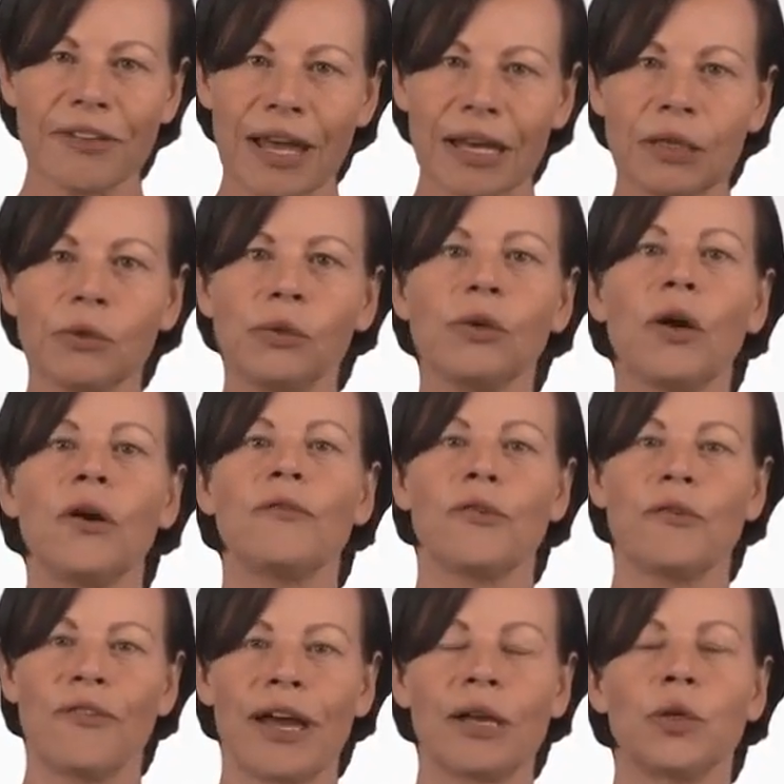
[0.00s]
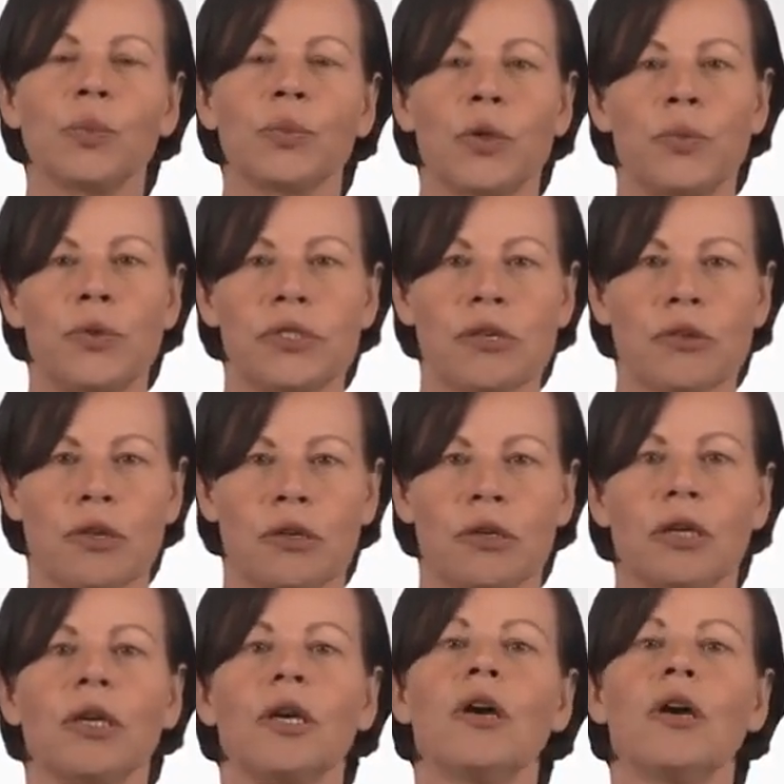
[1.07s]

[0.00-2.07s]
value of the value proposition